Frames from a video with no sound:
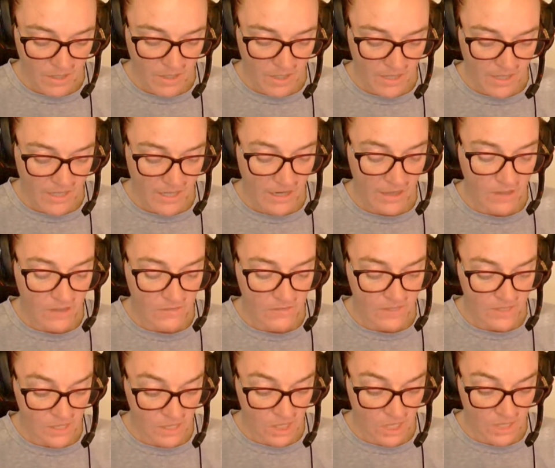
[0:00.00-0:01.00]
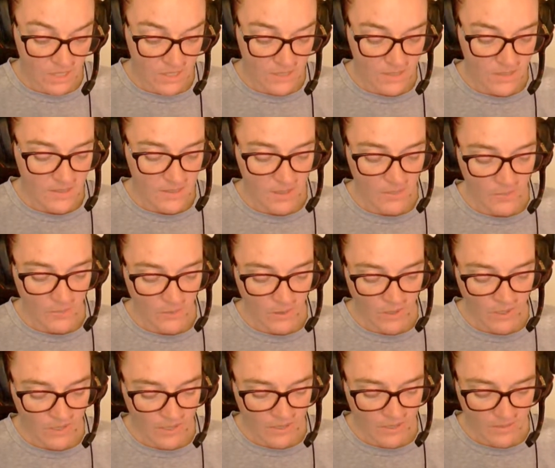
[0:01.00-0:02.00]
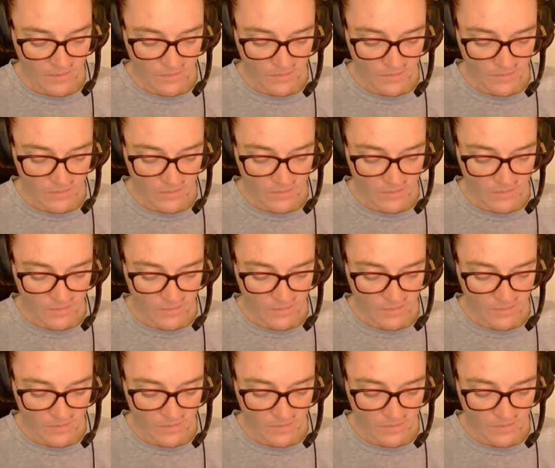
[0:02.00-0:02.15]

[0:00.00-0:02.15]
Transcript: on account of his looks," said Marilla.